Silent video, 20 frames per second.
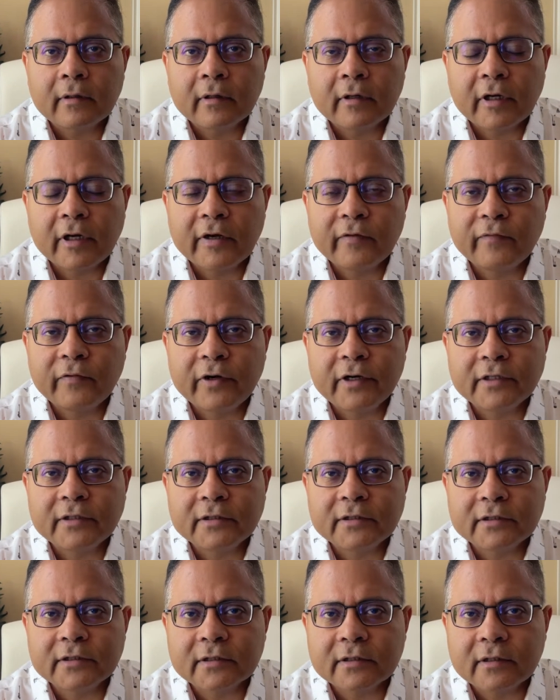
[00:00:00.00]
Hi
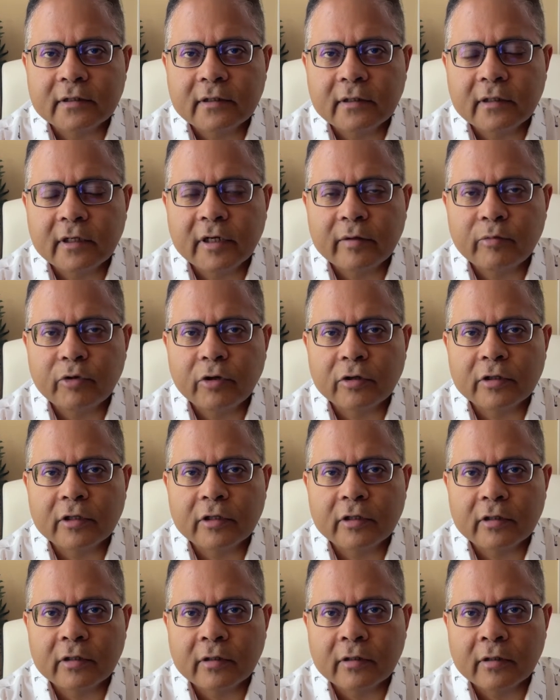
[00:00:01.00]
friends, I am
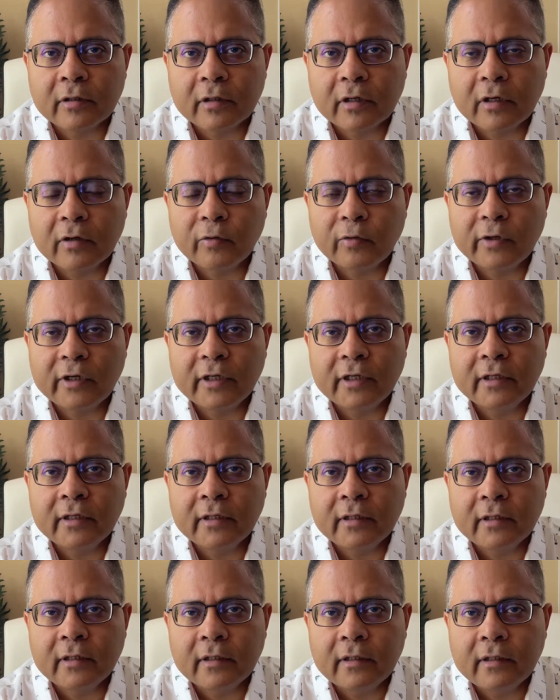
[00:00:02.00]
Dr. Ganguli.
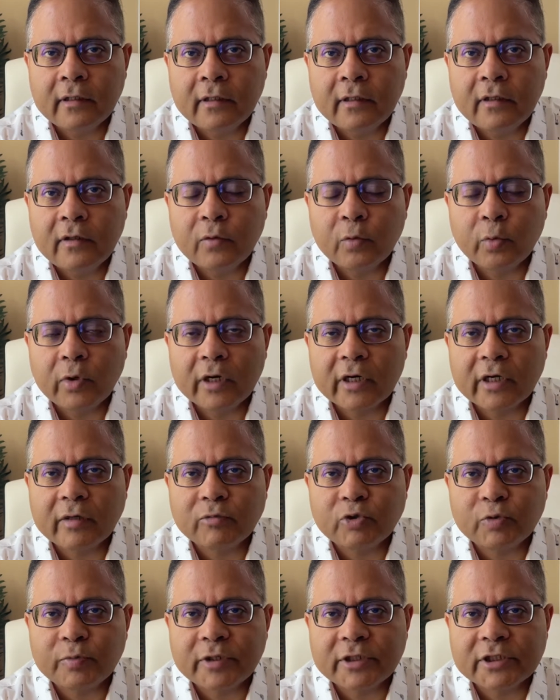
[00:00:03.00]
Welcome
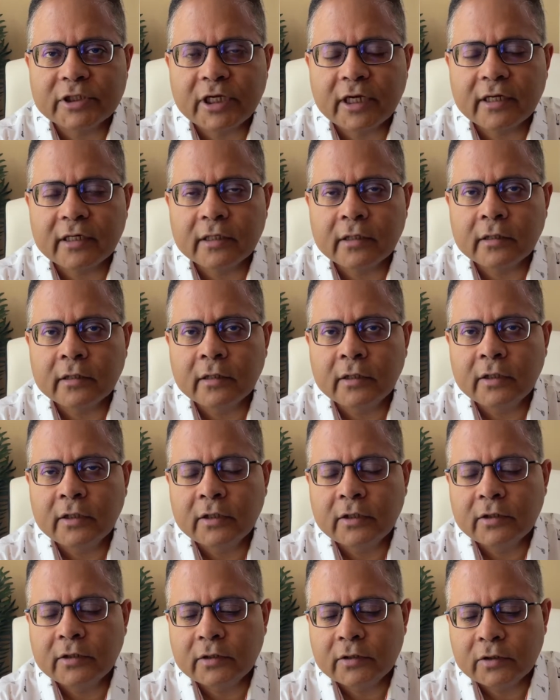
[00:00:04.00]
to my channel.
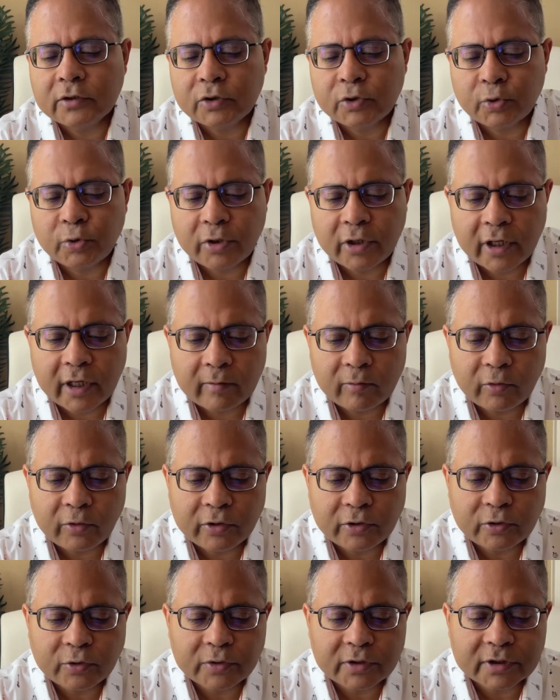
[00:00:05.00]
Today I am
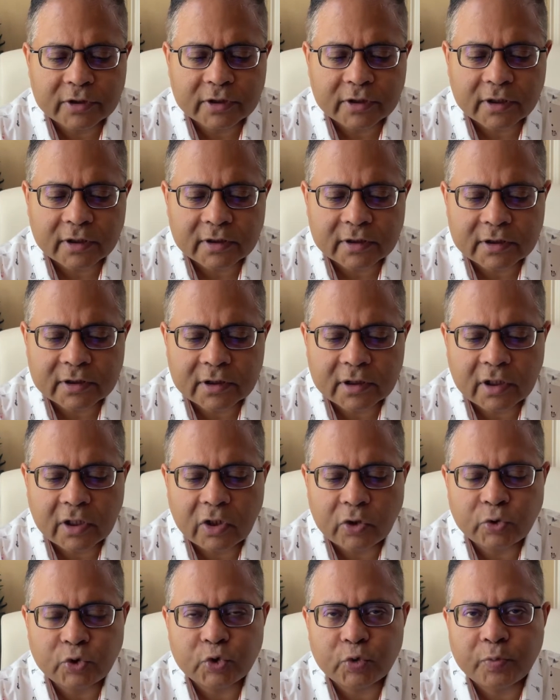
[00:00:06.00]
going to discuss
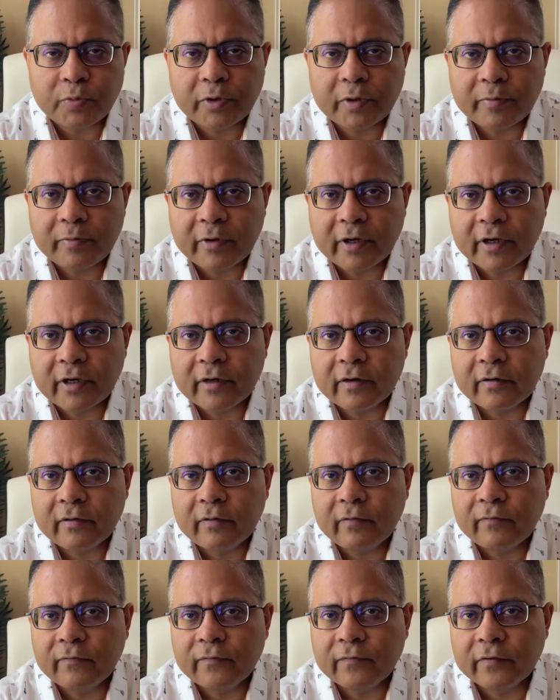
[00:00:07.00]
how to prepare
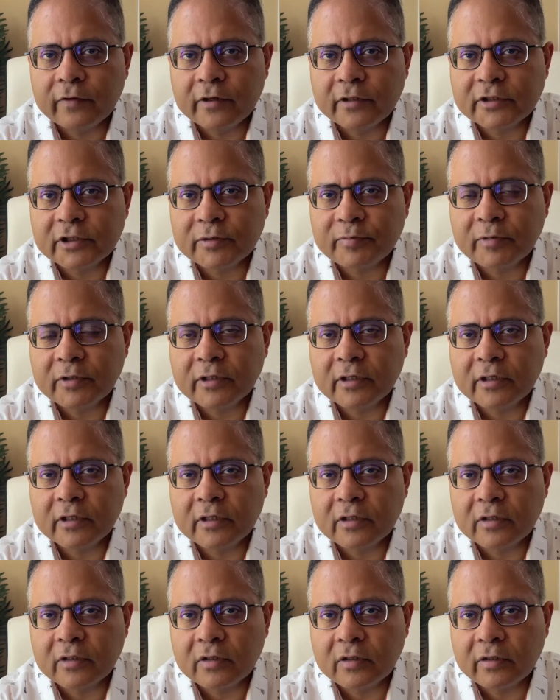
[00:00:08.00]
for a
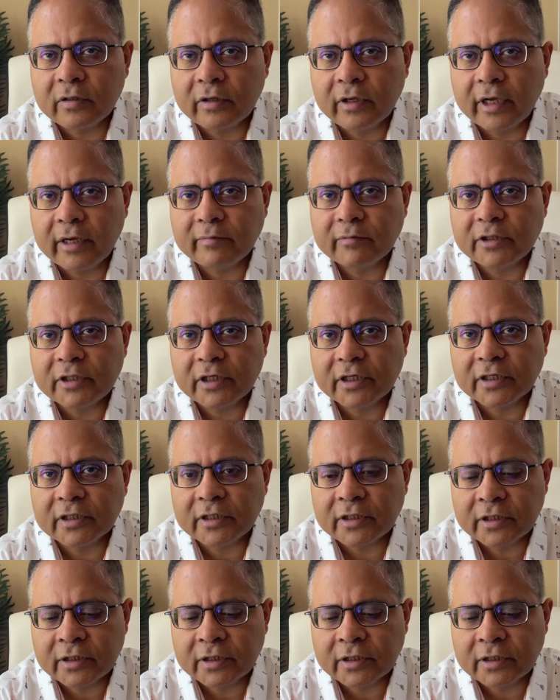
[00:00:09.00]
typical MTech